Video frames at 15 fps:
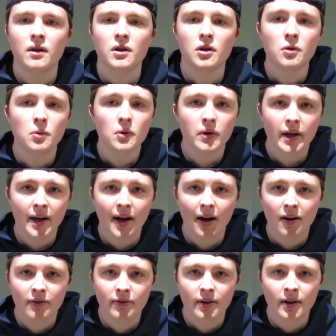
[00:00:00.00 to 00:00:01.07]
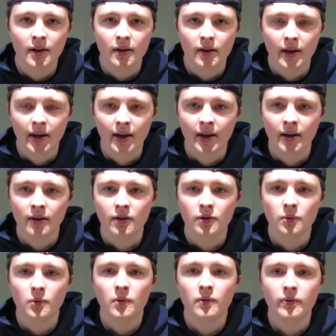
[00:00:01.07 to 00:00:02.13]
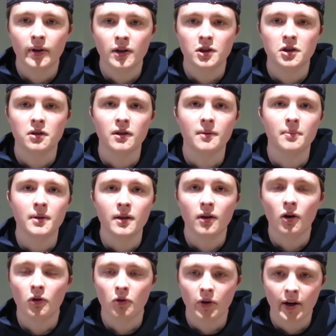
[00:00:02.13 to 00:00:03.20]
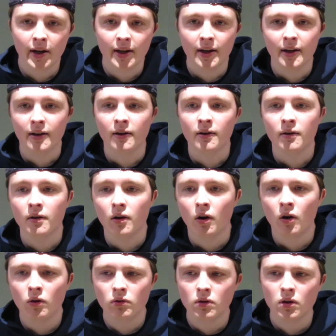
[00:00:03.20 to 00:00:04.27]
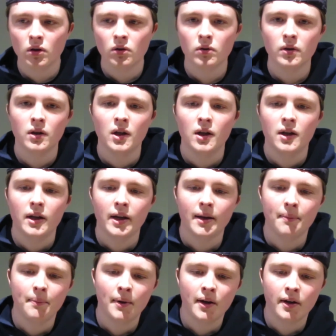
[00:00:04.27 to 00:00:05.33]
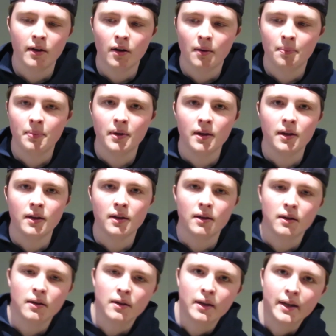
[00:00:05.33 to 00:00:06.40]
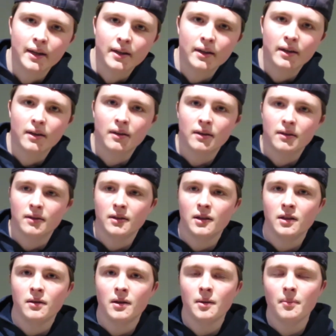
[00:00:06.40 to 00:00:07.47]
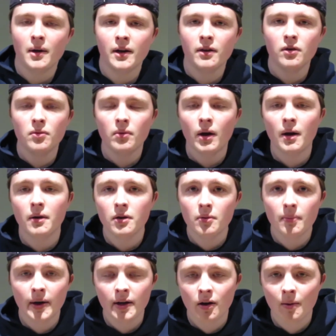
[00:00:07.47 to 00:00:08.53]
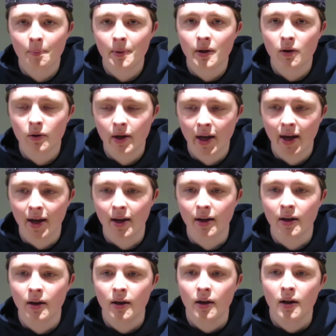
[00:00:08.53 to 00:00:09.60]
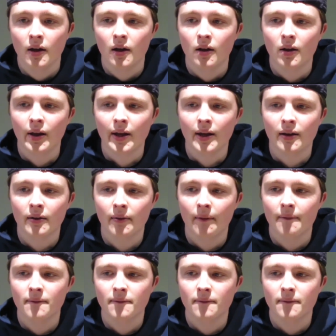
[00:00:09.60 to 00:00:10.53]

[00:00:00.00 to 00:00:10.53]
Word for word: you will get out of it and you will eventually be alright and although it might not be like and it might you not you might not be okay like